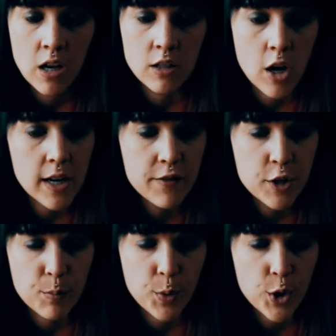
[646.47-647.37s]
Not even a
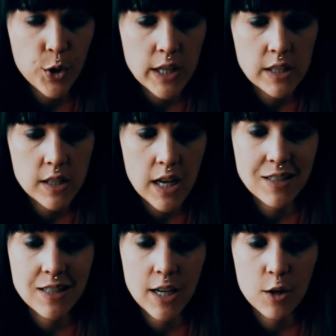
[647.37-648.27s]
bird or
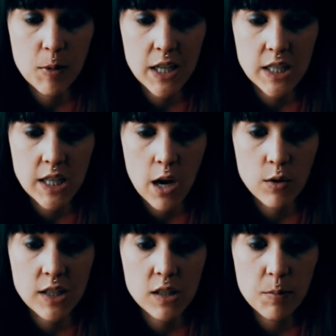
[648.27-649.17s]
insect dared make a sound,
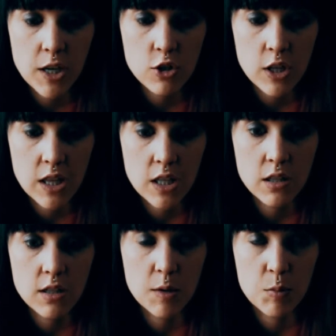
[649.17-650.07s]
especially this
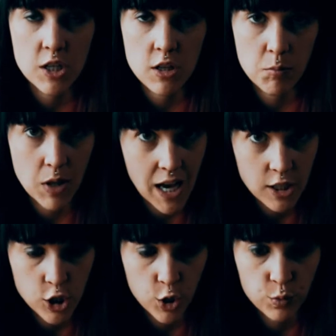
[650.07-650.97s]
deep into the black
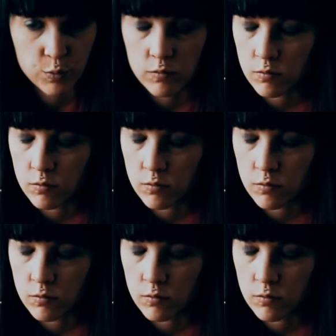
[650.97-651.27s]
zone.